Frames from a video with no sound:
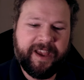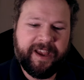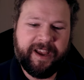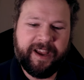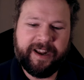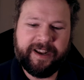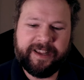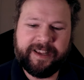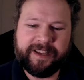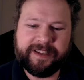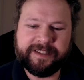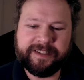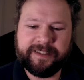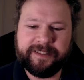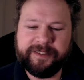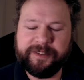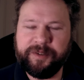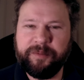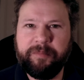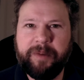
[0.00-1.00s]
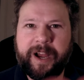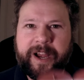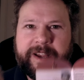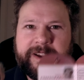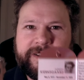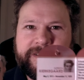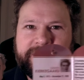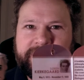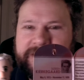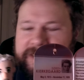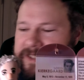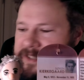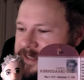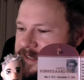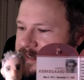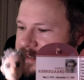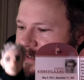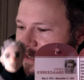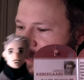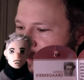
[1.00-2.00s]
And he has a little bio on
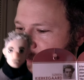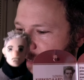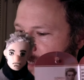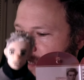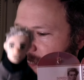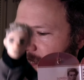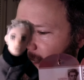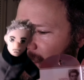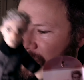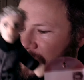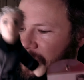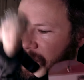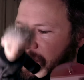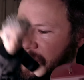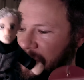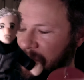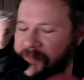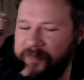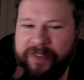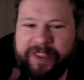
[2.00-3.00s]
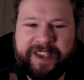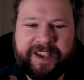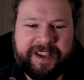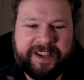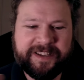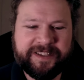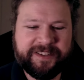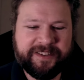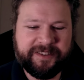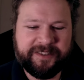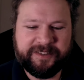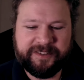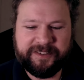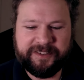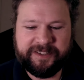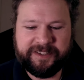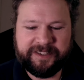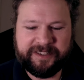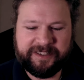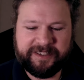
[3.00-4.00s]
here that comes along with him, so
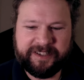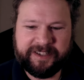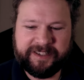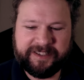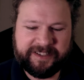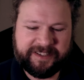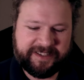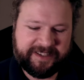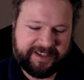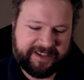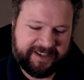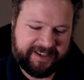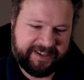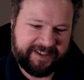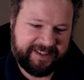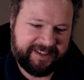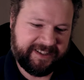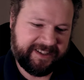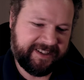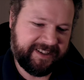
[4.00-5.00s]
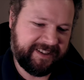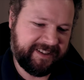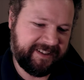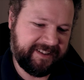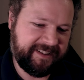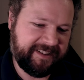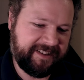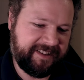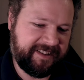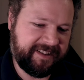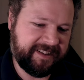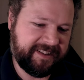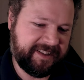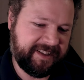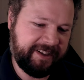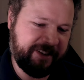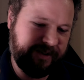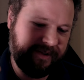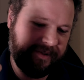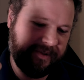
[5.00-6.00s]
he can kind of say like he can
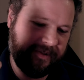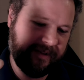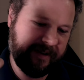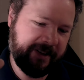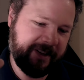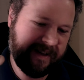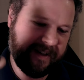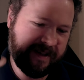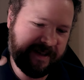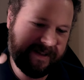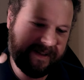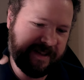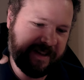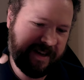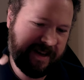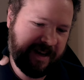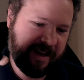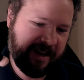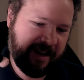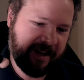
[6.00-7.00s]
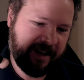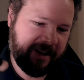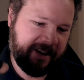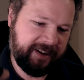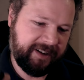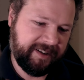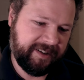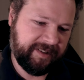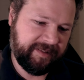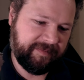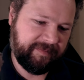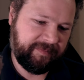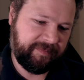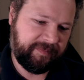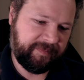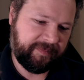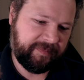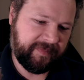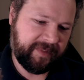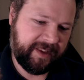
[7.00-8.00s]
say who he is.
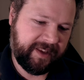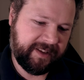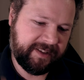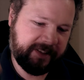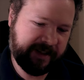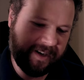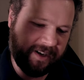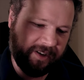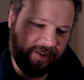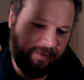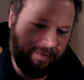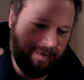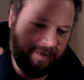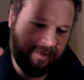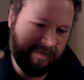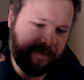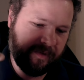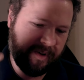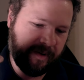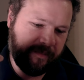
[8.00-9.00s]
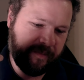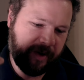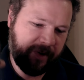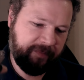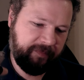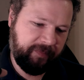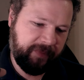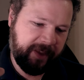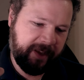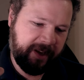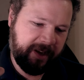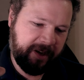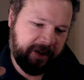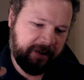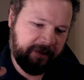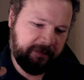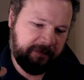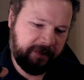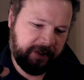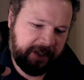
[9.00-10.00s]
He's got a quote from him:
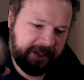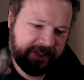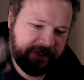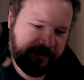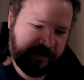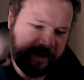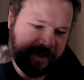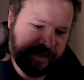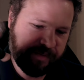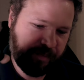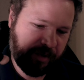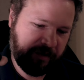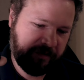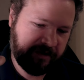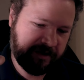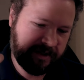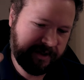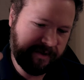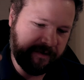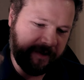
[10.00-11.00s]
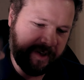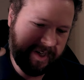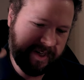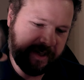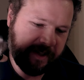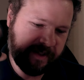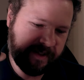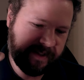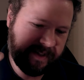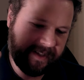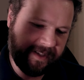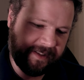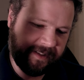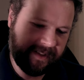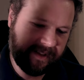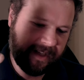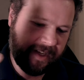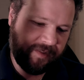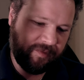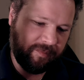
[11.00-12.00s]
"Philosophy is perfectly right in saying
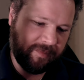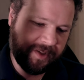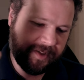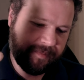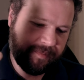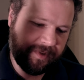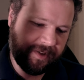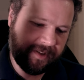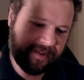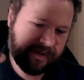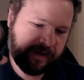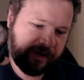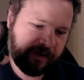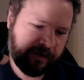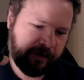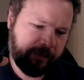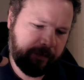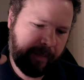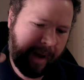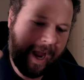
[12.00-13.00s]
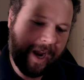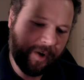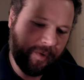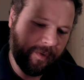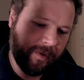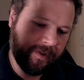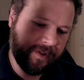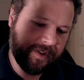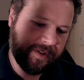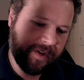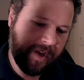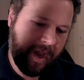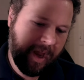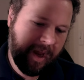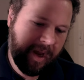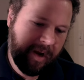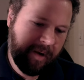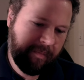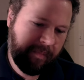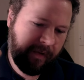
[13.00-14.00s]
that life must be understood backwards,
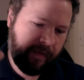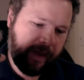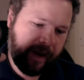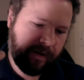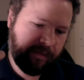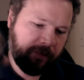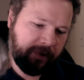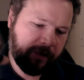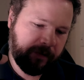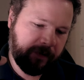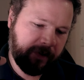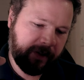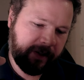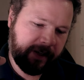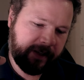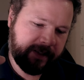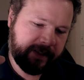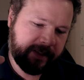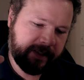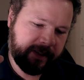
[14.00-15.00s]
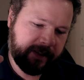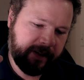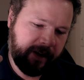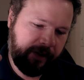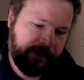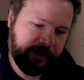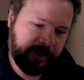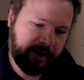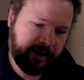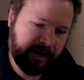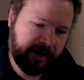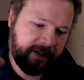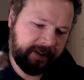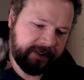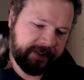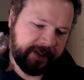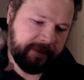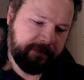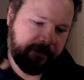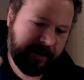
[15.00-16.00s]
but then one forgets the other
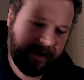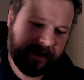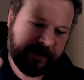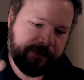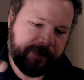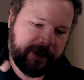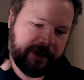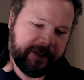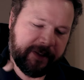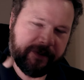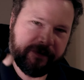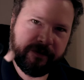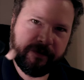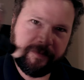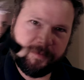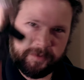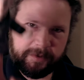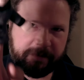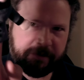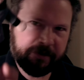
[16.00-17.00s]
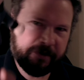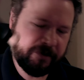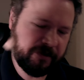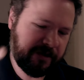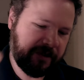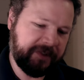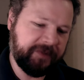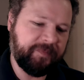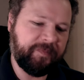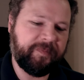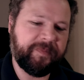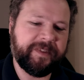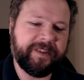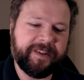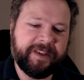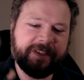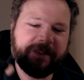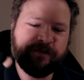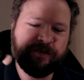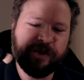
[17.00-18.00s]
clause must be lived forwards."
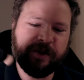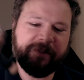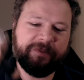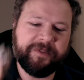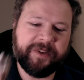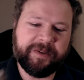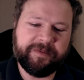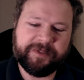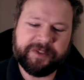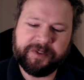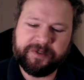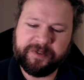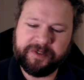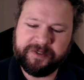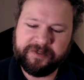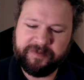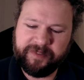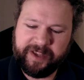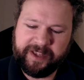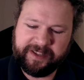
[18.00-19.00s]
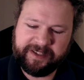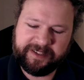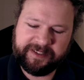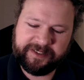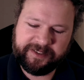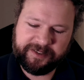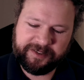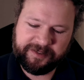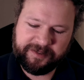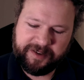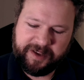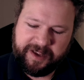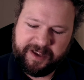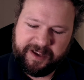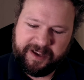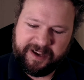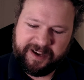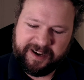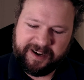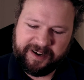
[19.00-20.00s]
Now, that's a pretty famous quote. And a little
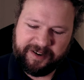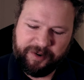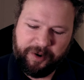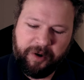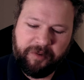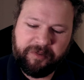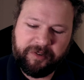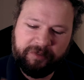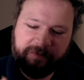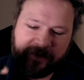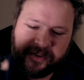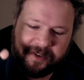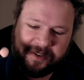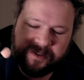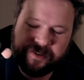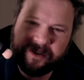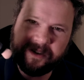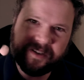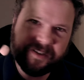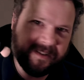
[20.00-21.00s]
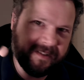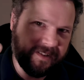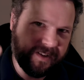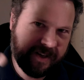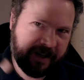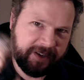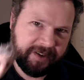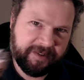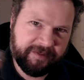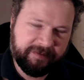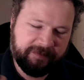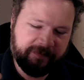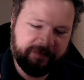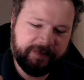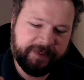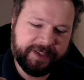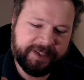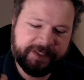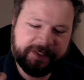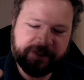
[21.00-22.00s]
overview.
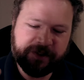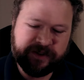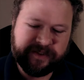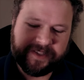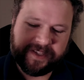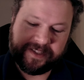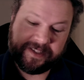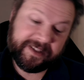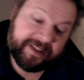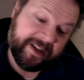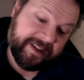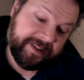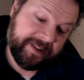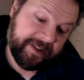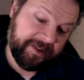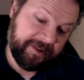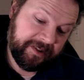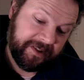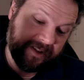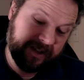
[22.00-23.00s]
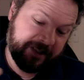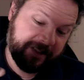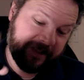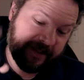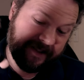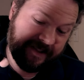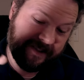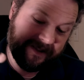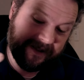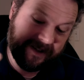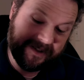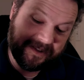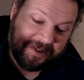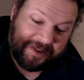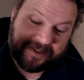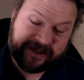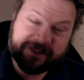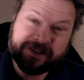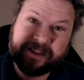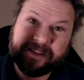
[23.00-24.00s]
This serves as a nice introduction too. I should
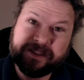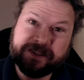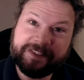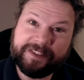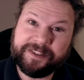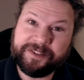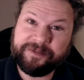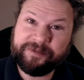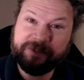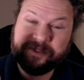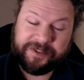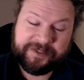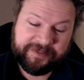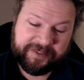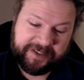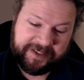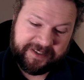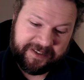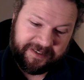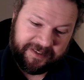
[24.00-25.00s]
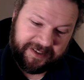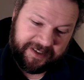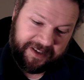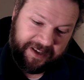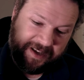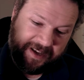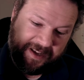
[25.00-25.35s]
have done this on the first video.